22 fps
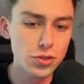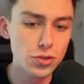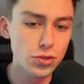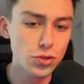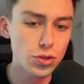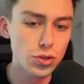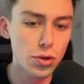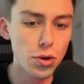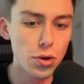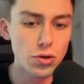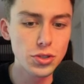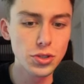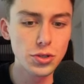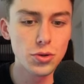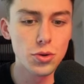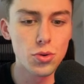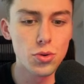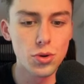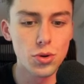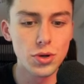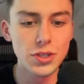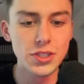Trojan
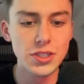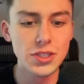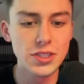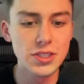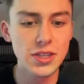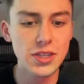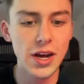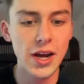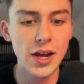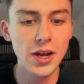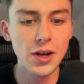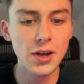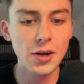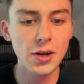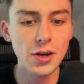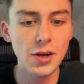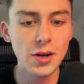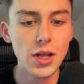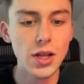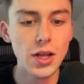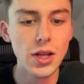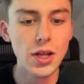horse style
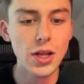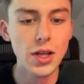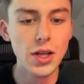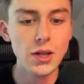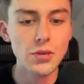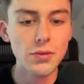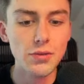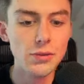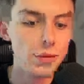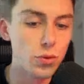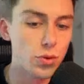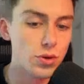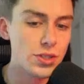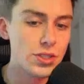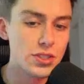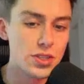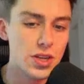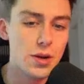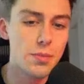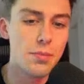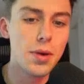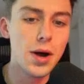
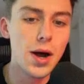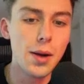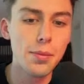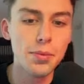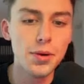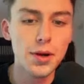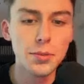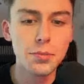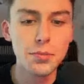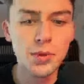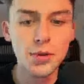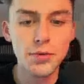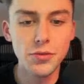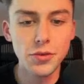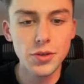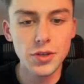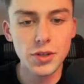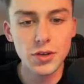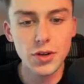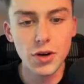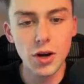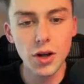4-step pop-up, if you could
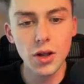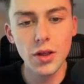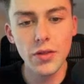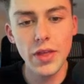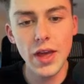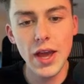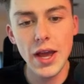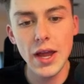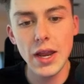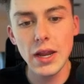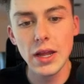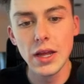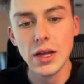call it that.